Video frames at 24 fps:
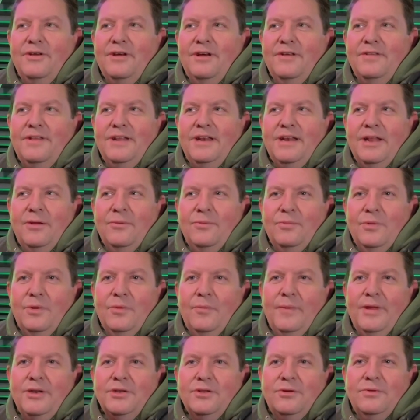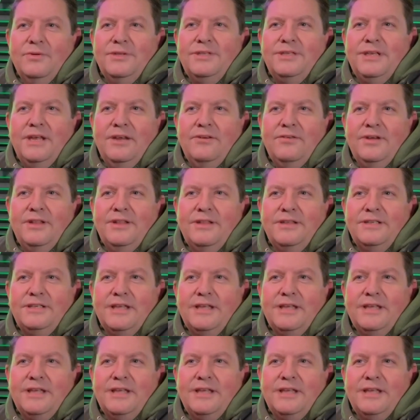I think we were meant to go and see her in the